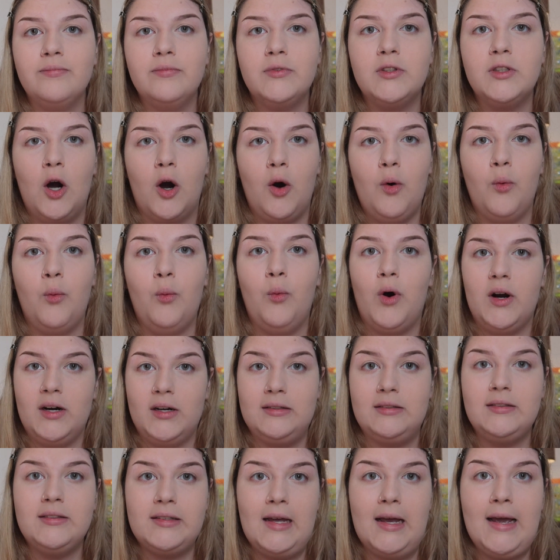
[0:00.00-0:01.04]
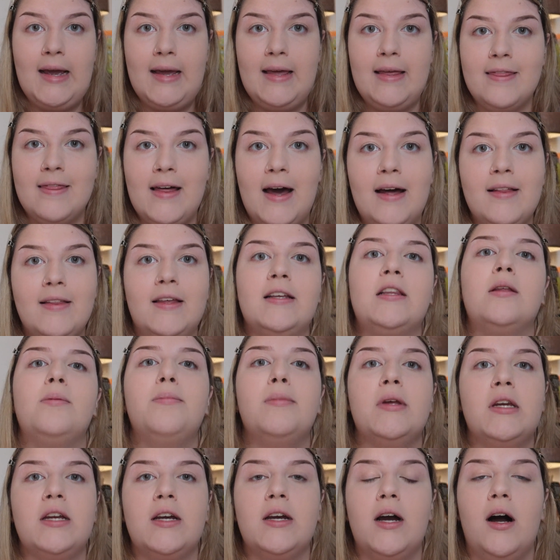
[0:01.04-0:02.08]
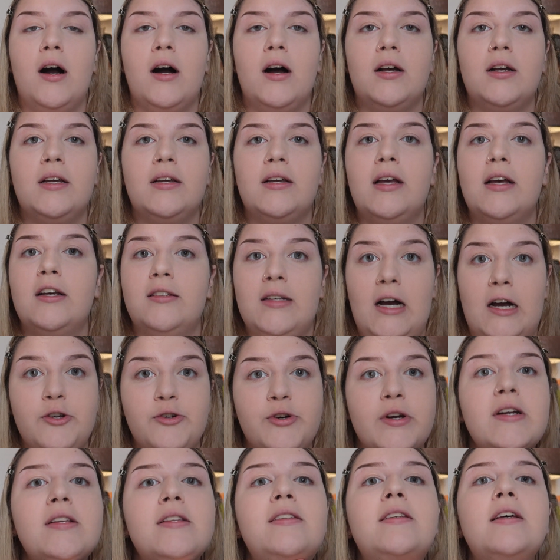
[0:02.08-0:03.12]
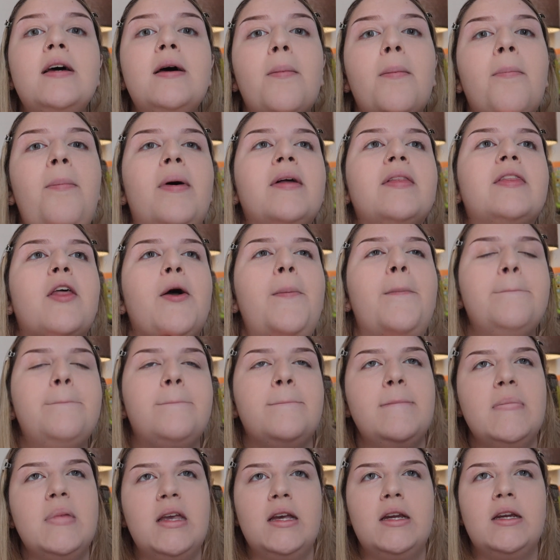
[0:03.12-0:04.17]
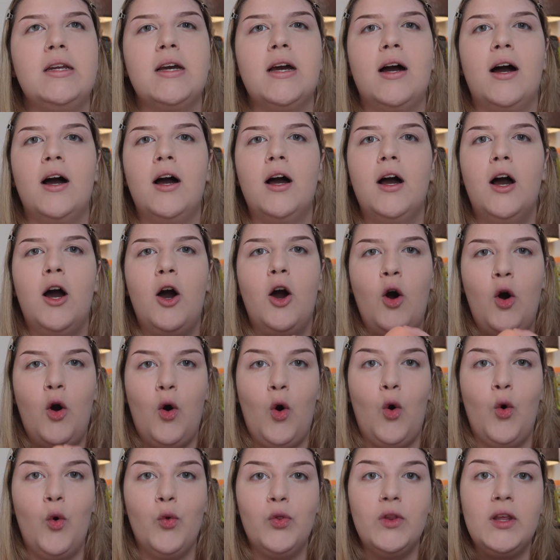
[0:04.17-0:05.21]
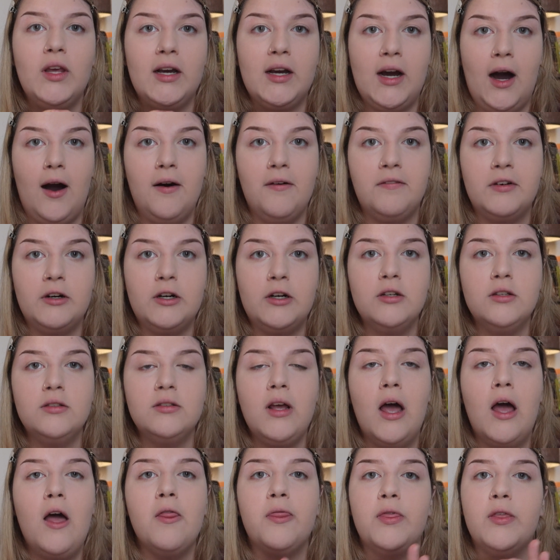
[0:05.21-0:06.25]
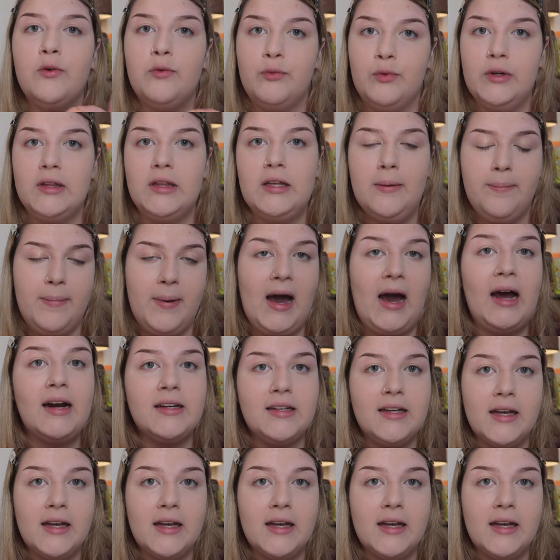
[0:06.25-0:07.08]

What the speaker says: don't want to say that like the media exaggerates it, but the media only covers the really bad